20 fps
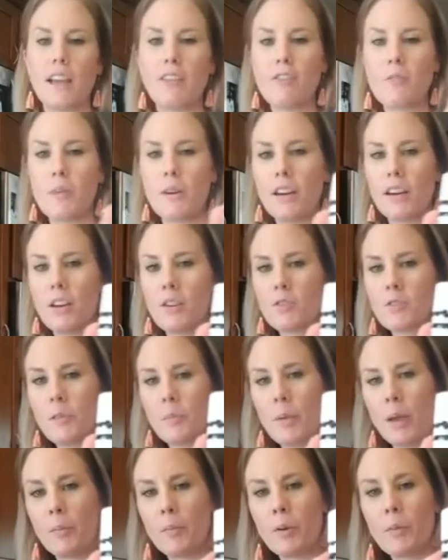Everybody knows
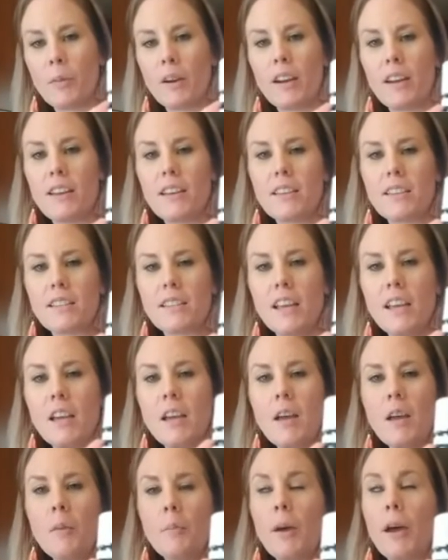what peppermint is.
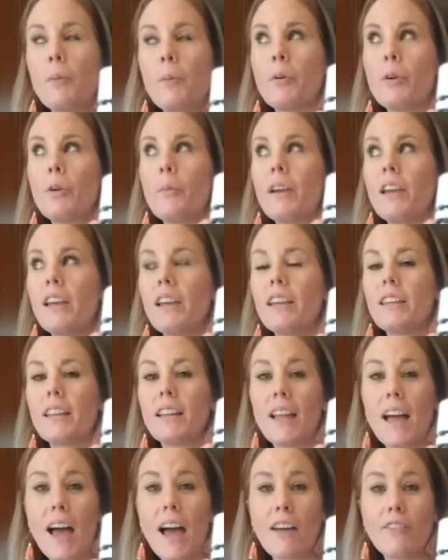Peppermint
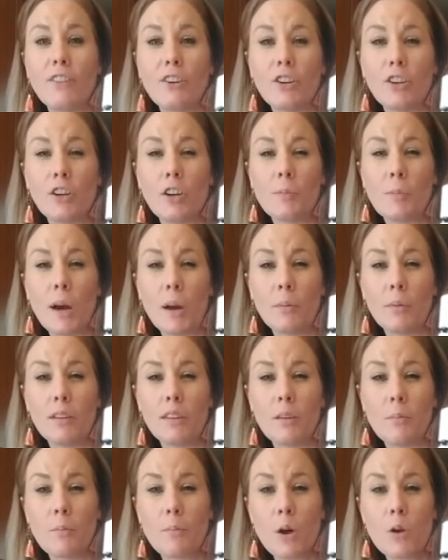and lavender are probably
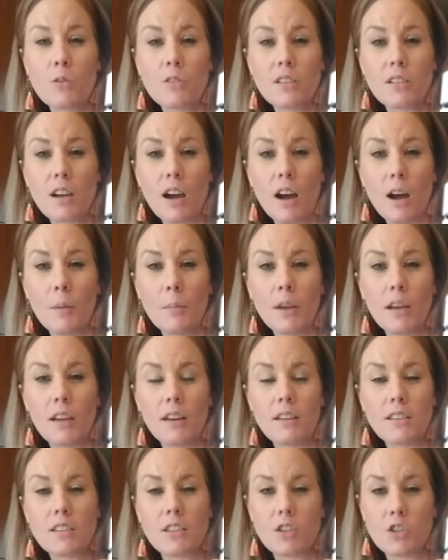the most
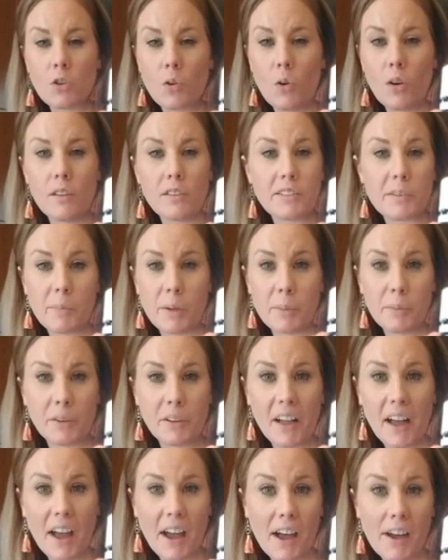common essential oils that people
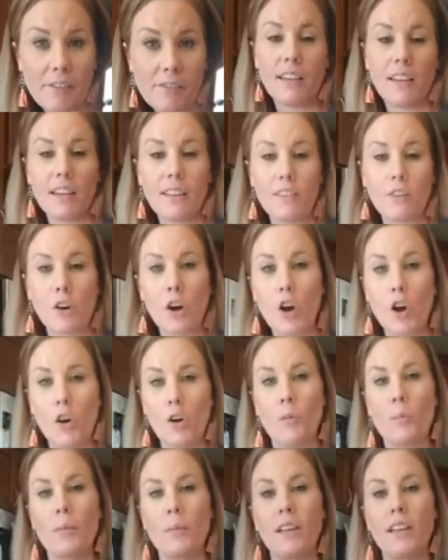have in their
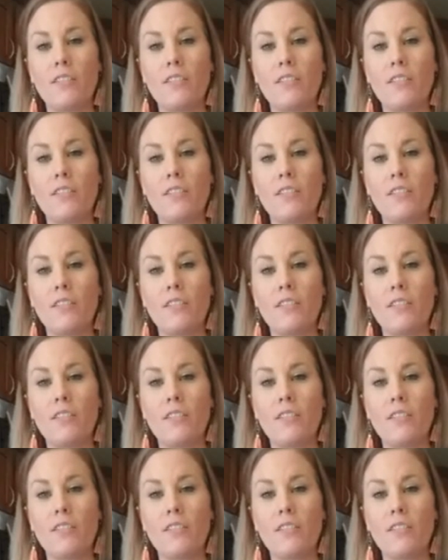home,